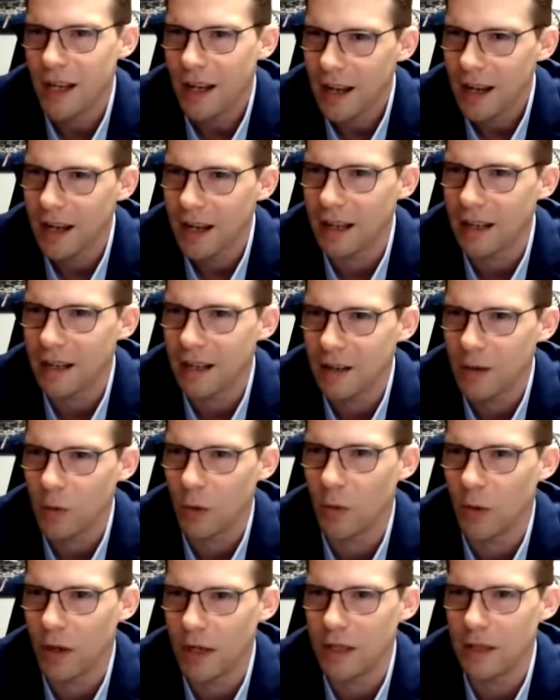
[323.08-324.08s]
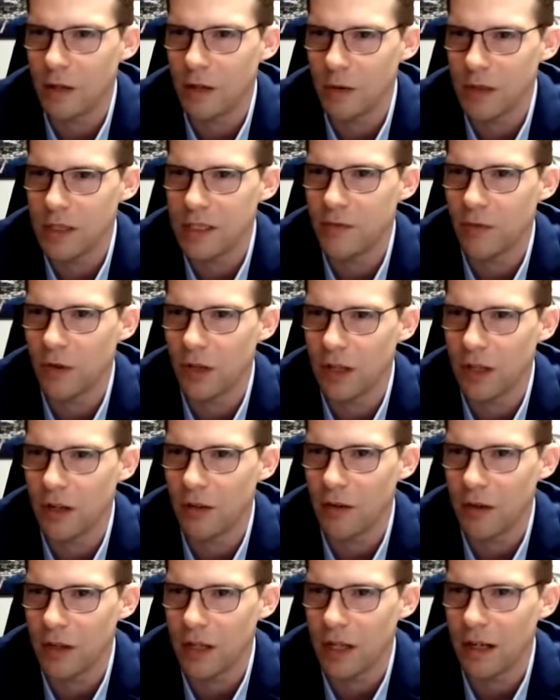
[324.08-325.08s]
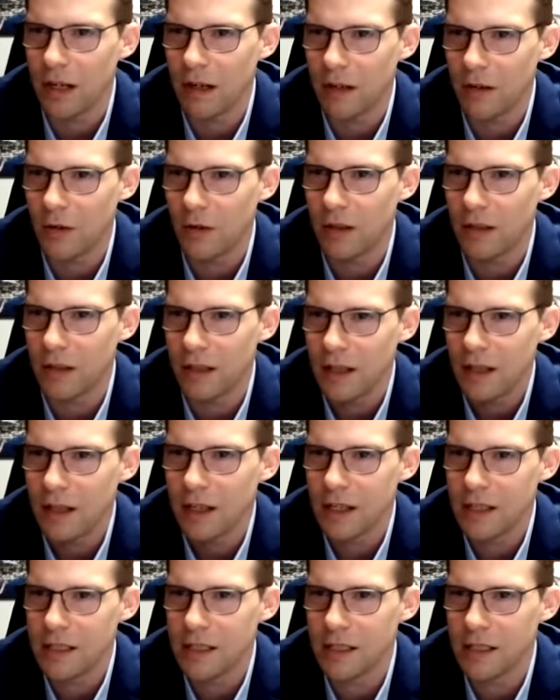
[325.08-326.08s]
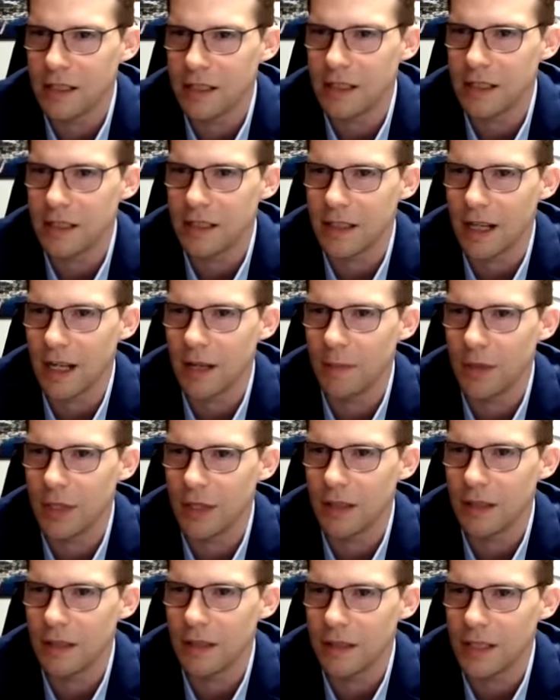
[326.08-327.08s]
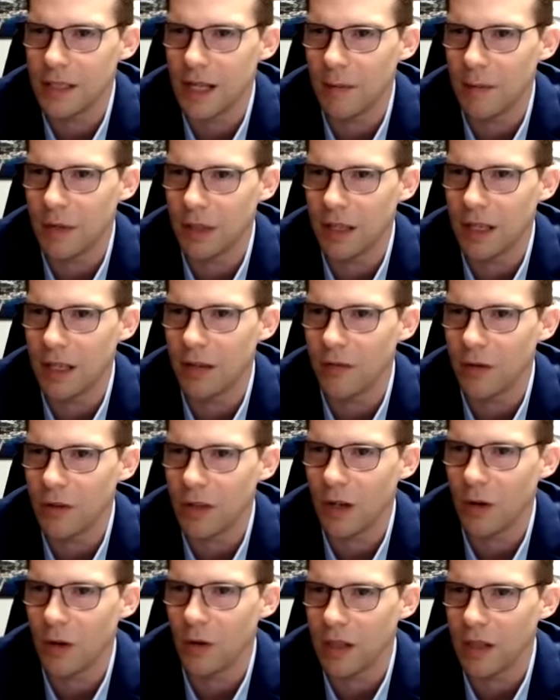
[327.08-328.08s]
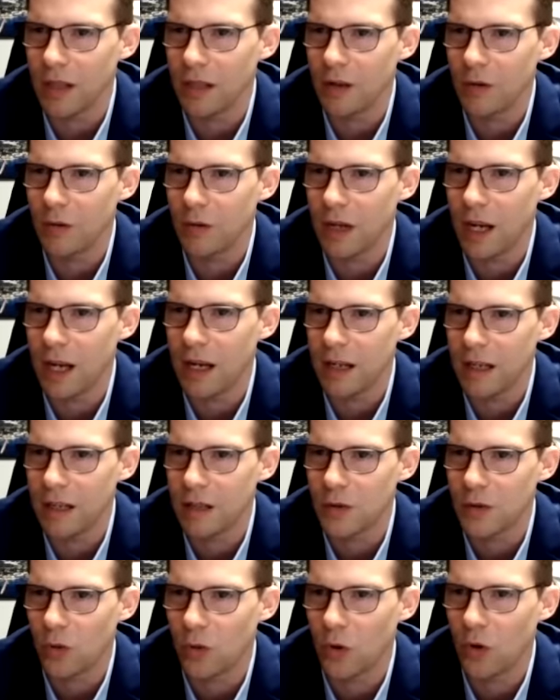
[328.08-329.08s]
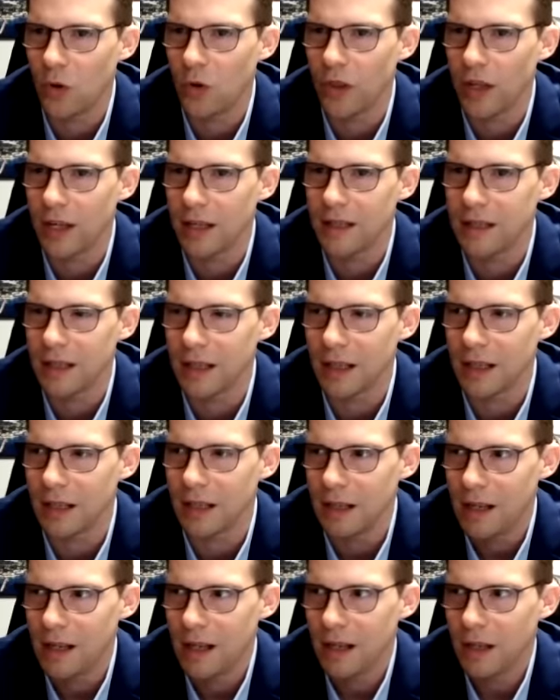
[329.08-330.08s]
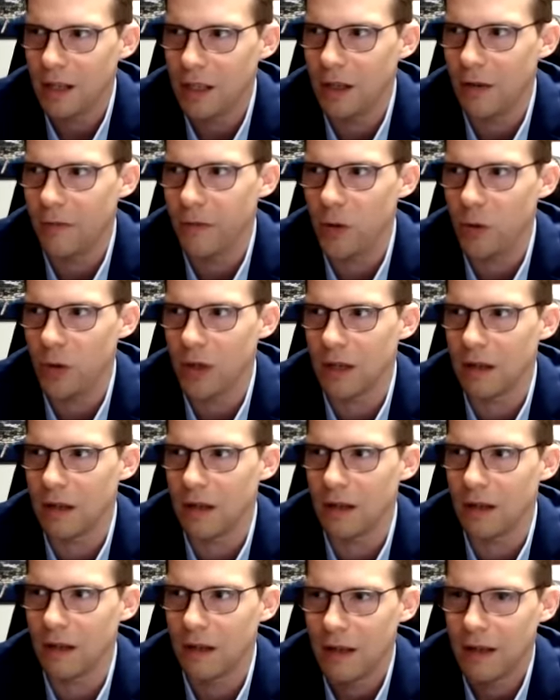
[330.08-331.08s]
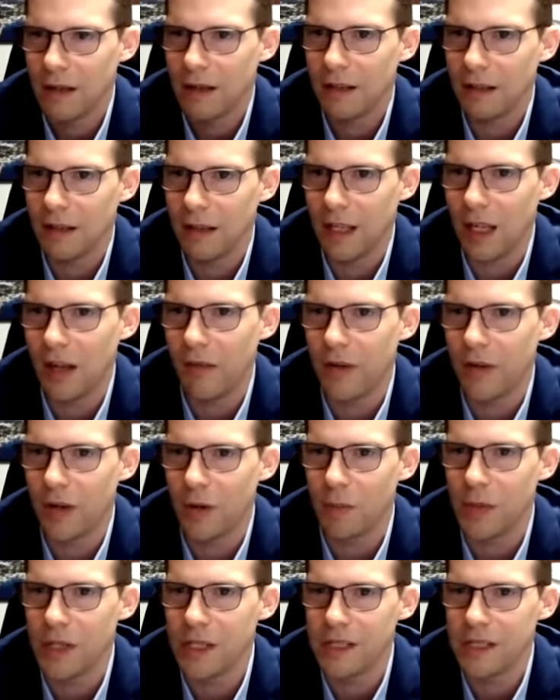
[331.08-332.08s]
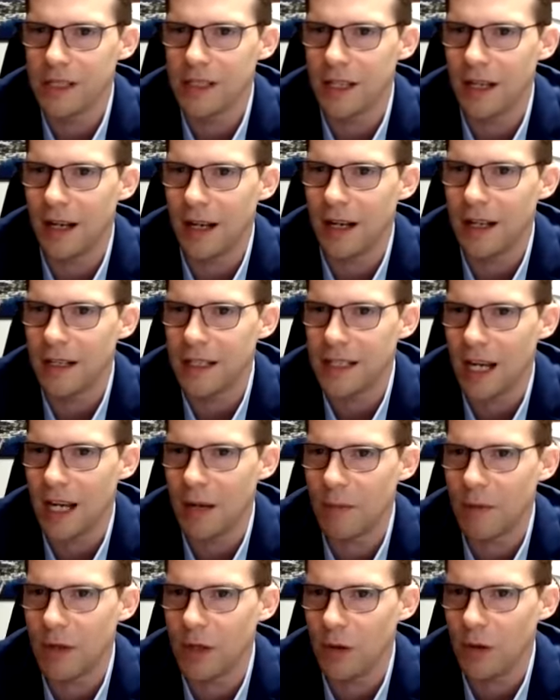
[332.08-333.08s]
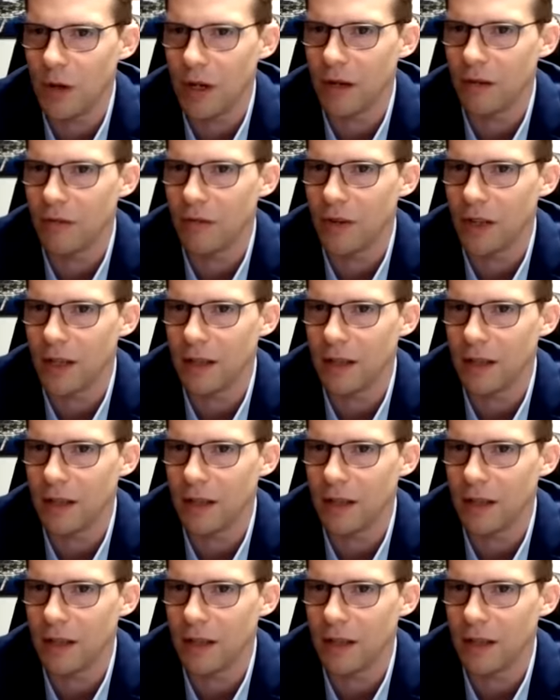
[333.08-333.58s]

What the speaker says: hey, do I want to do this for another year, or is it time to leave? And then you gain control that if you can leave your business at any time and you have